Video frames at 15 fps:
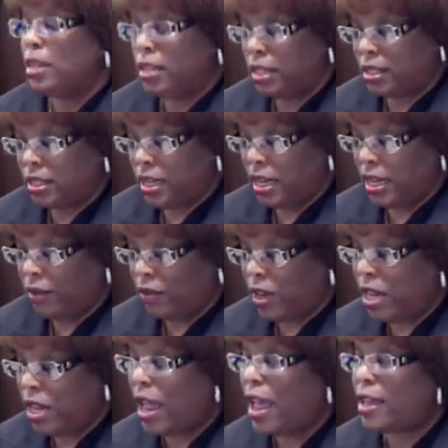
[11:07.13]
to see if
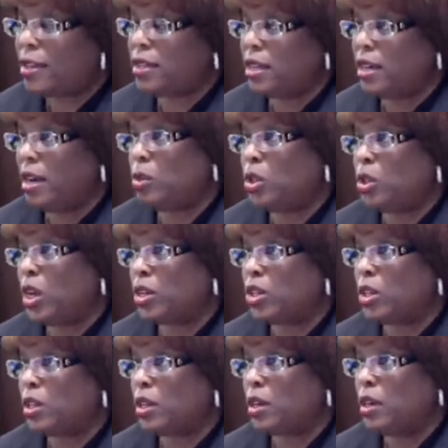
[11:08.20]
he has any
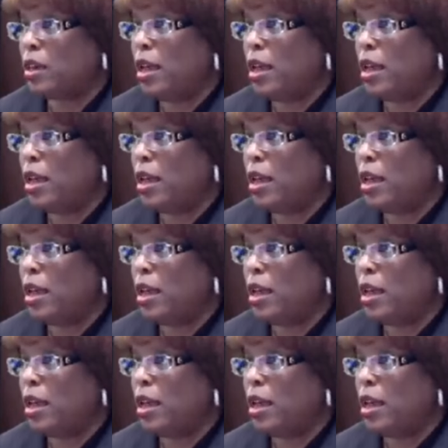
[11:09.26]
objection.